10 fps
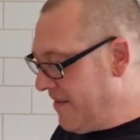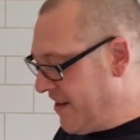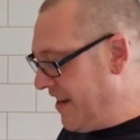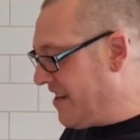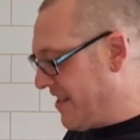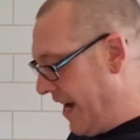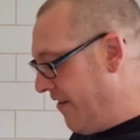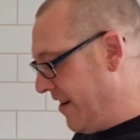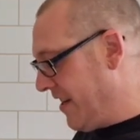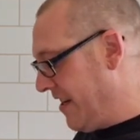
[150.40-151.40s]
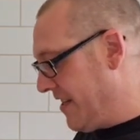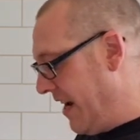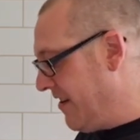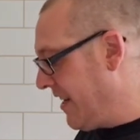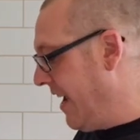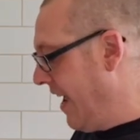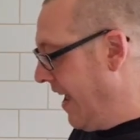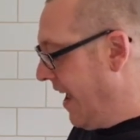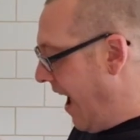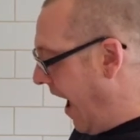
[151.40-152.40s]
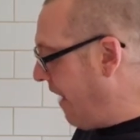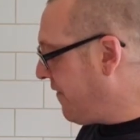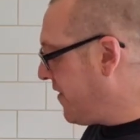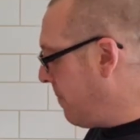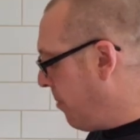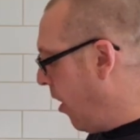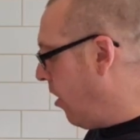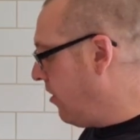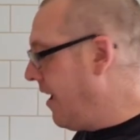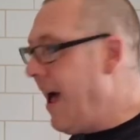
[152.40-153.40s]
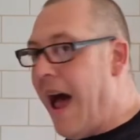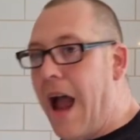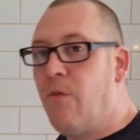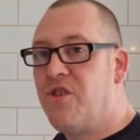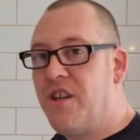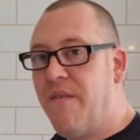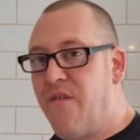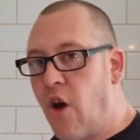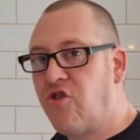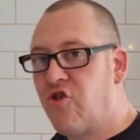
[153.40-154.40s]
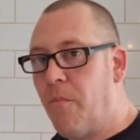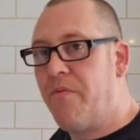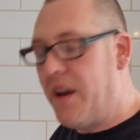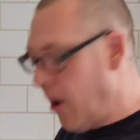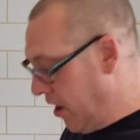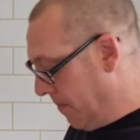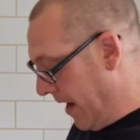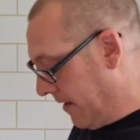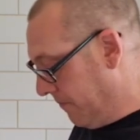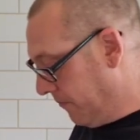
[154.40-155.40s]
Does it seriously have to put how to defrost something on a bag?